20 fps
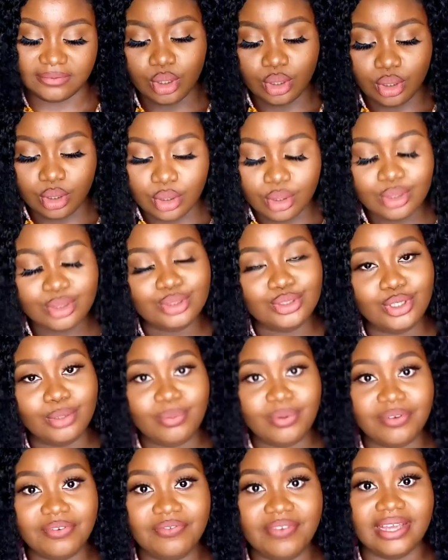Do you prefer
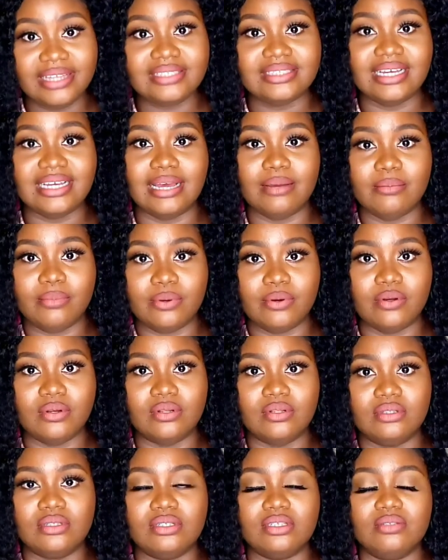tampons,
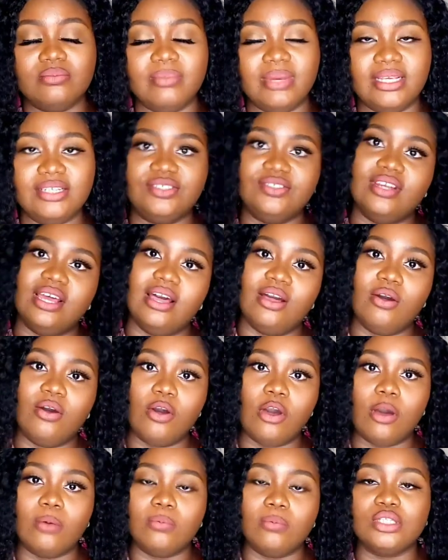menstrual cups,
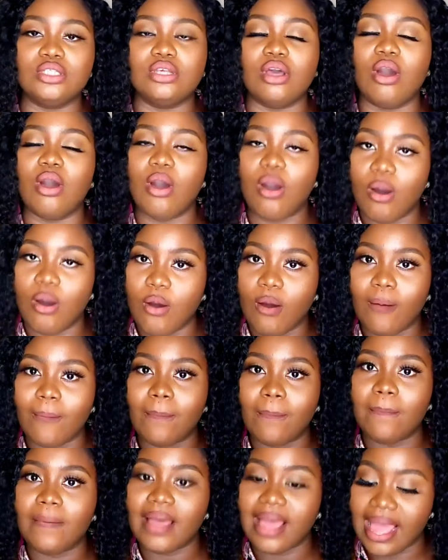or
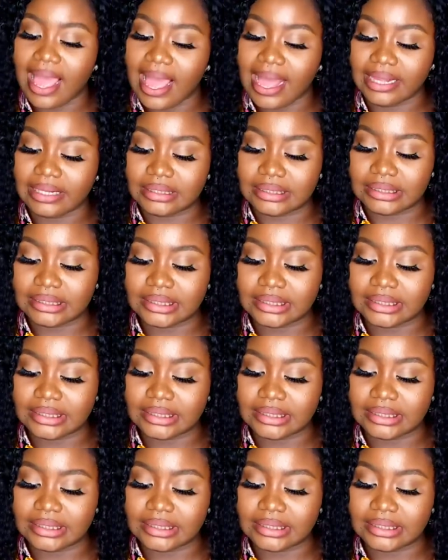pads?